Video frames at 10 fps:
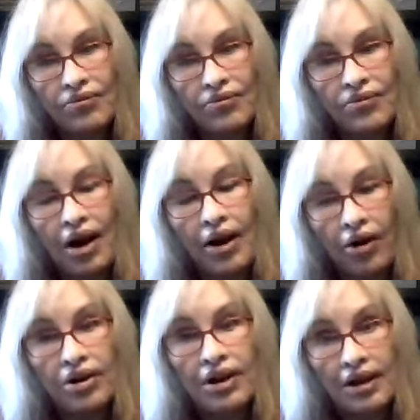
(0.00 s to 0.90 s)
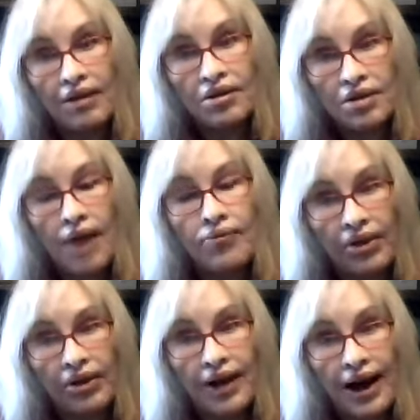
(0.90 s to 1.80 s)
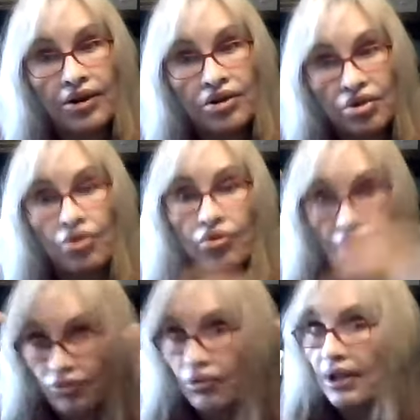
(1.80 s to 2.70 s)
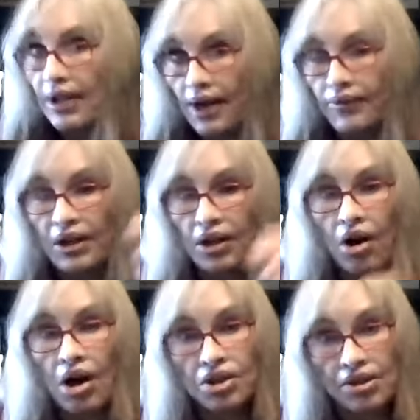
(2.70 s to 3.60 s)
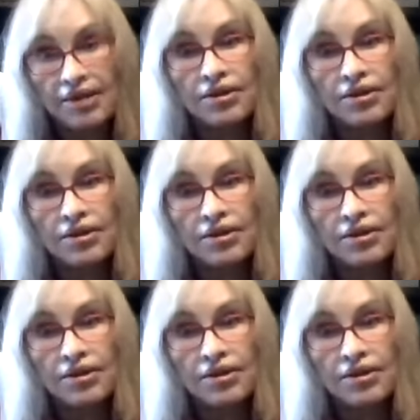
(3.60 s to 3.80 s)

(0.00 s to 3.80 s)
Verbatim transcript: hierarchy, the top of the ladder to really coming to consciousness,